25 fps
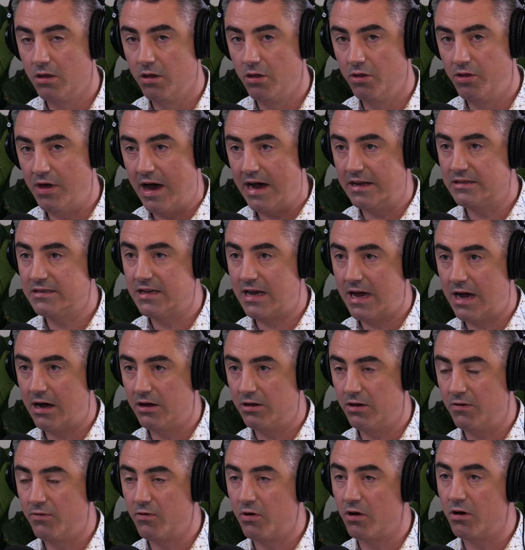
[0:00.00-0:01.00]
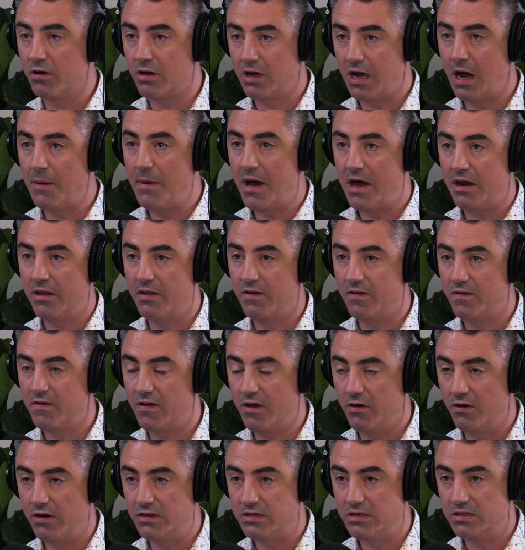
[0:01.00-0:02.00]
That's how you've got to come out of this
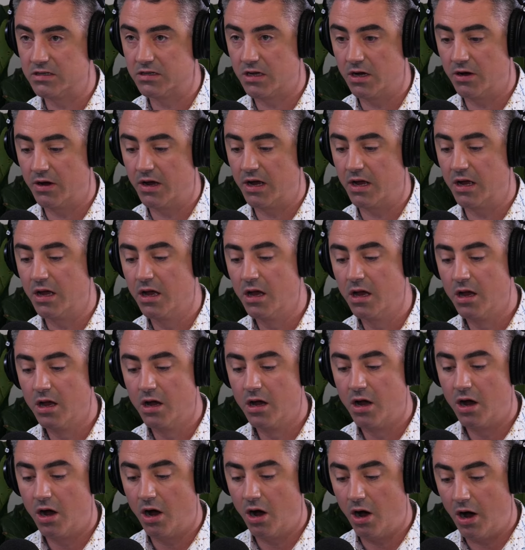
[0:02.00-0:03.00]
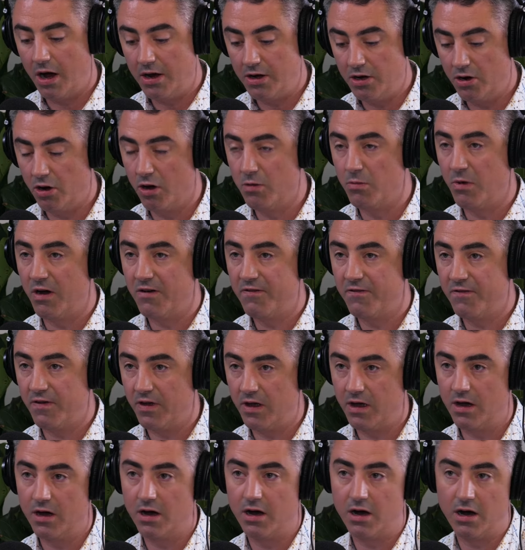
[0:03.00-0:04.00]
series is going, I know my
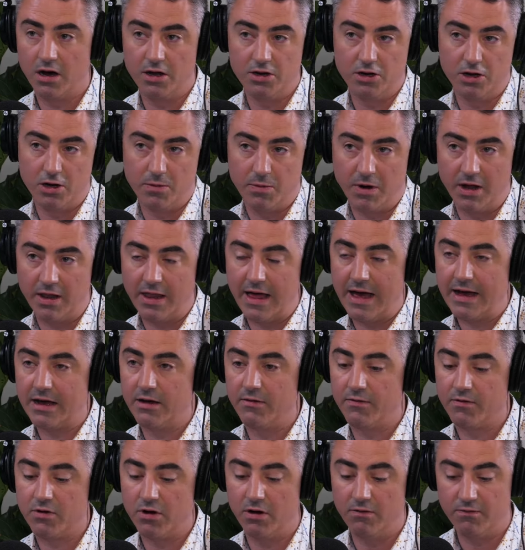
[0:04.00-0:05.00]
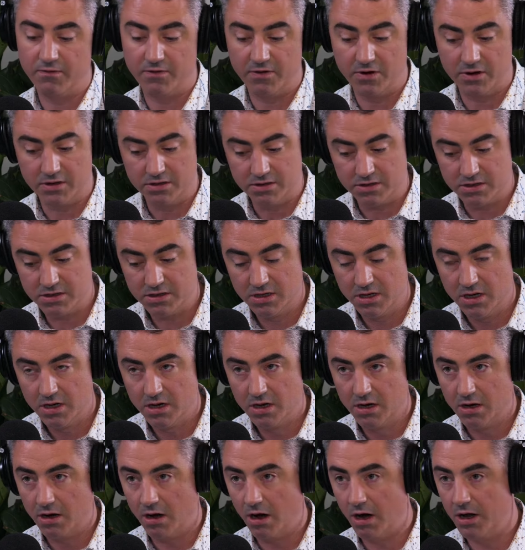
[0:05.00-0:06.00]
fear. I know my lack of confidence.
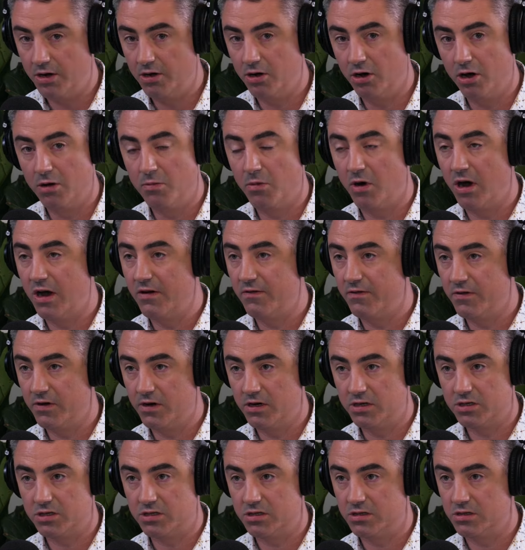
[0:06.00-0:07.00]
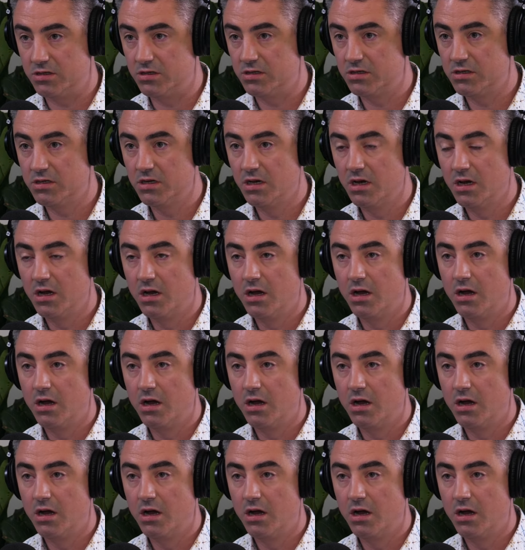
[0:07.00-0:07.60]
I know my aversions.